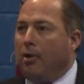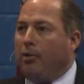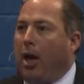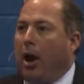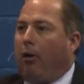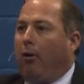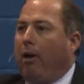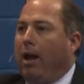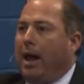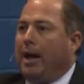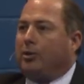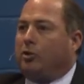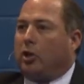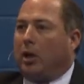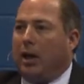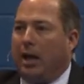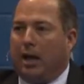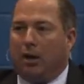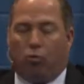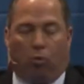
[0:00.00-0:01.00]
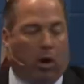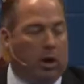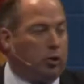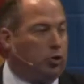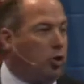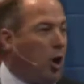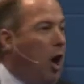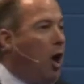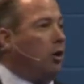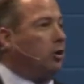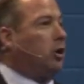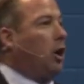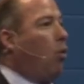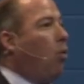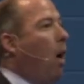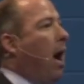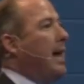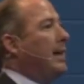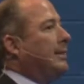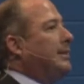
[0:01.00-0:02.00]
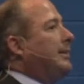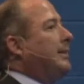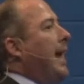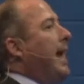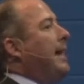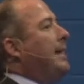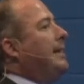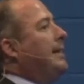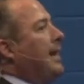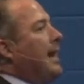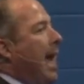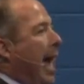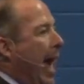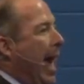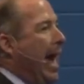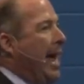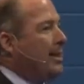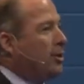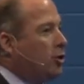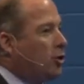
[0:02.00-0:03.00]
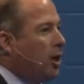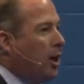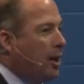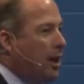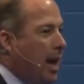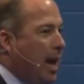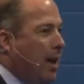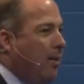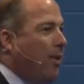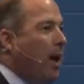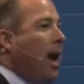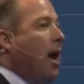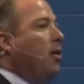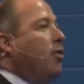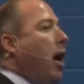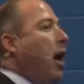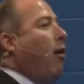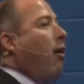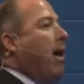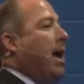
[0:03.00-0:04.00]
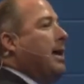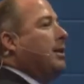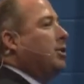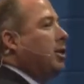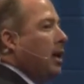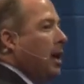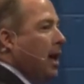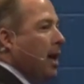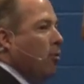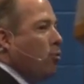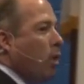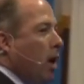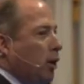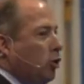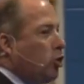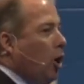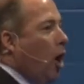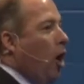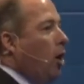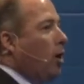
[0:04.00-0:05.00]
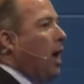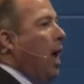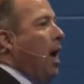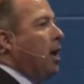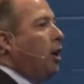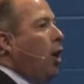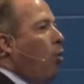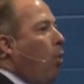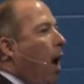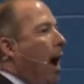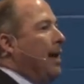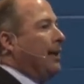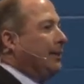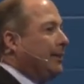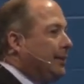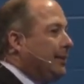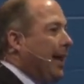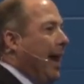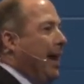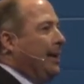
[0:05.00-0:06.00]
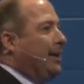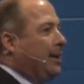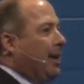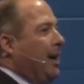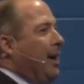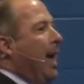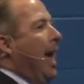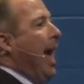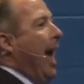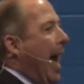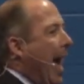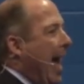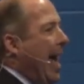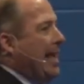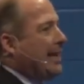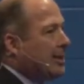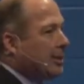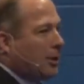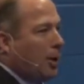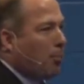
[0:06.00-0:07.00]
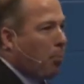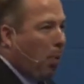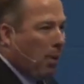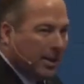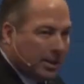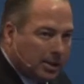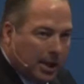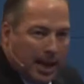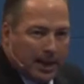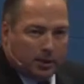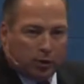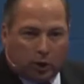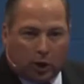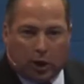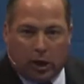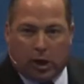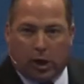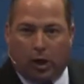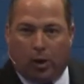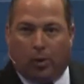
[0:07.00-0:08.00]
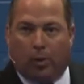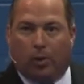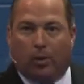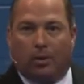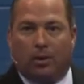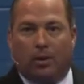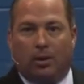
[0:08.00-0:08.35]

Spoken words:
There is an end result to what Satan has to give. There is an end result to what Satan has to present to you.